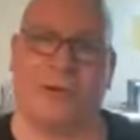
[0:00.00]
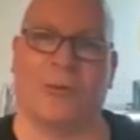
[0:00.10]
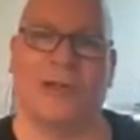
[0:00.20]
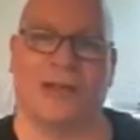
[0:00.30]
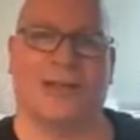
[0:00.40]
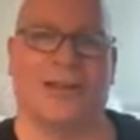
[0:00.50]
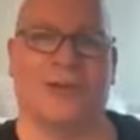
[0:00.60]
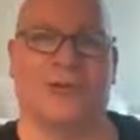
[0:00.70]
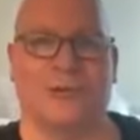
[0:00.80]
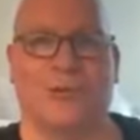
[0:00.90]
for me? Can
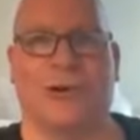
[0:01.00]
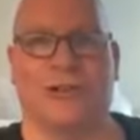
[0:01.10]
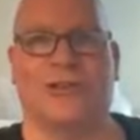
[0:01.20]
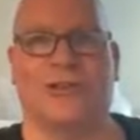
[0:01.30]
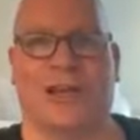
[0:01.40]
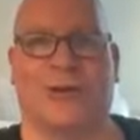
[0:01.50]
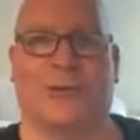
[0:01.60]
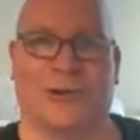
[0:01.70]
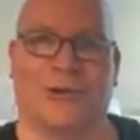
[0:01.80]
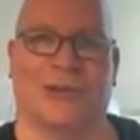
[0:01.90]
you do one set
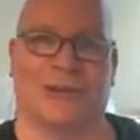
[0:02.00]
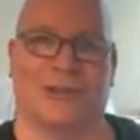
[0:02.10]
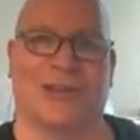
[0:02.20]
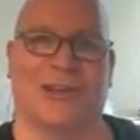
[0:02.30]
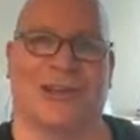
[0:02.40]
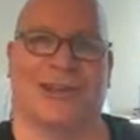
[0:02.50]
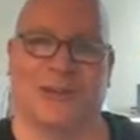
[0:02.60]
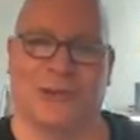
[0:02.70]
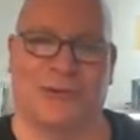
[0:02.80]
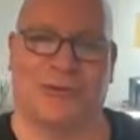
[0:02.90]
where you just
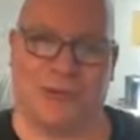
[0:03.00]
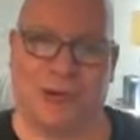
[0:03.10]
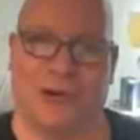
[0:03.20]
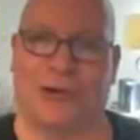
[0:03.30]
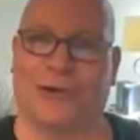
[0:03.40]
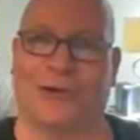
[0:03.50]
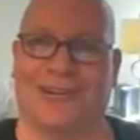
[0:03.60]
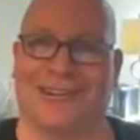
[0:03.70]
do full,